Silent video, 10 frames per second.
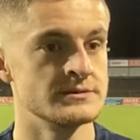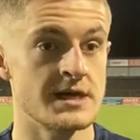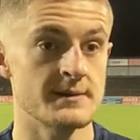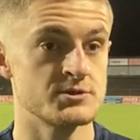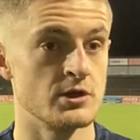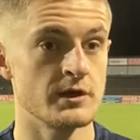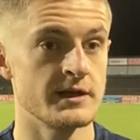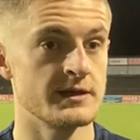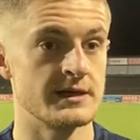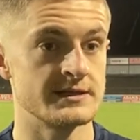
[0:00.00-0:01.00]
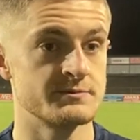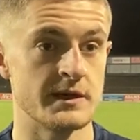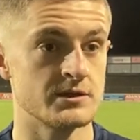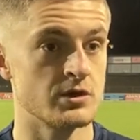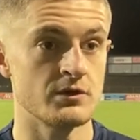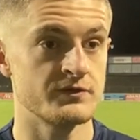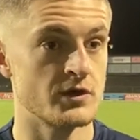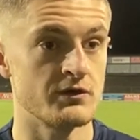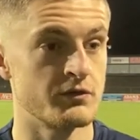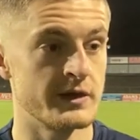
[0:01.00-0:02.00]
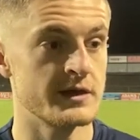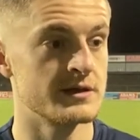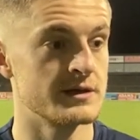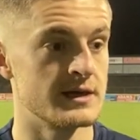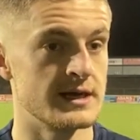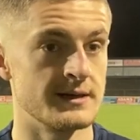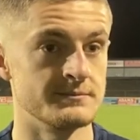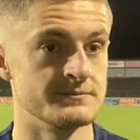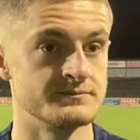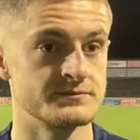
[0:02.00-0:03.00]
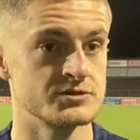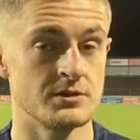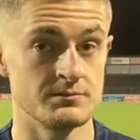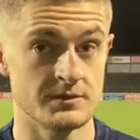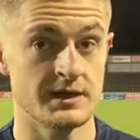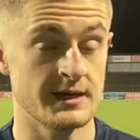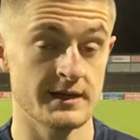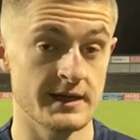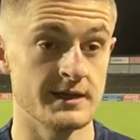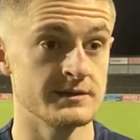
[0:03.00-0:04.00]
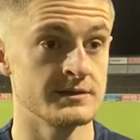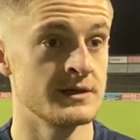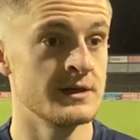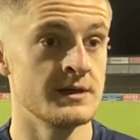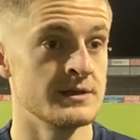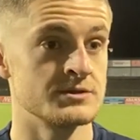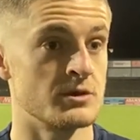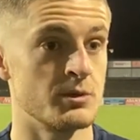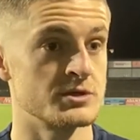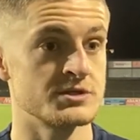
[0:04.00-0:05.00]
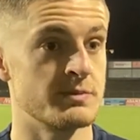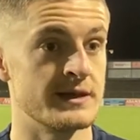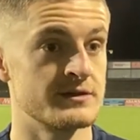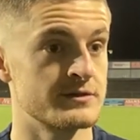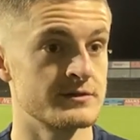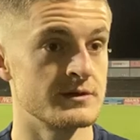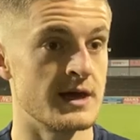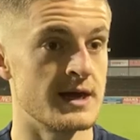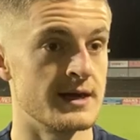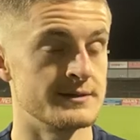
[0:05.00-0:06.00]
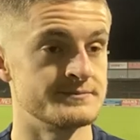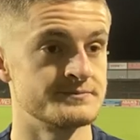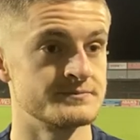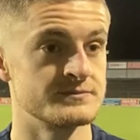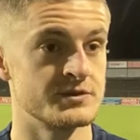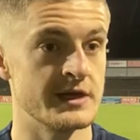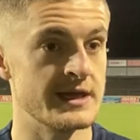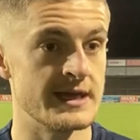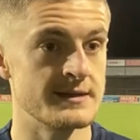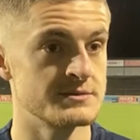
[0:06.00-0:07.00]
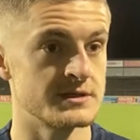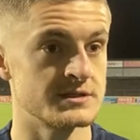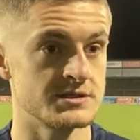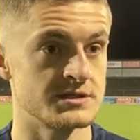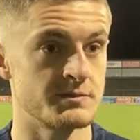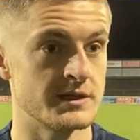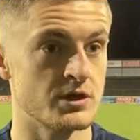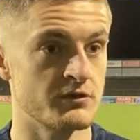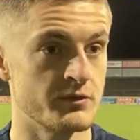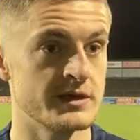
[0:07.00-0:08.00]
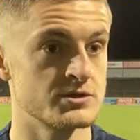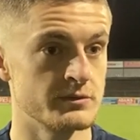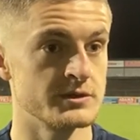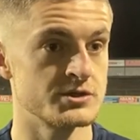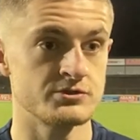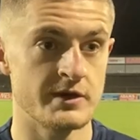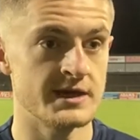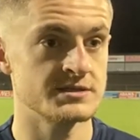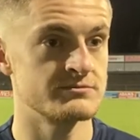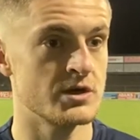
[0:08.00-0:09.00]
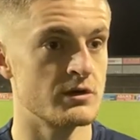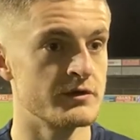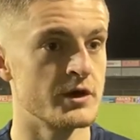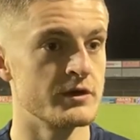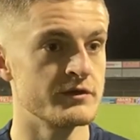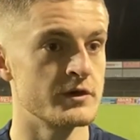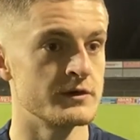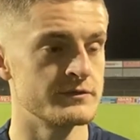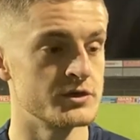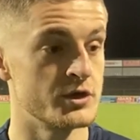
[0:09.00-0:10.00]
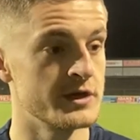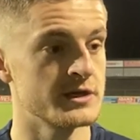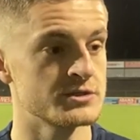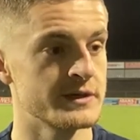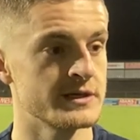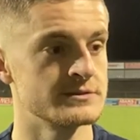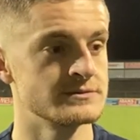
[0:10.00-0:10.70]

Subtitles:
Absolutely, it's been a tough week. Some boys just played three games, and it's been a tough week. So we'll just rest and recover now for Newry next week.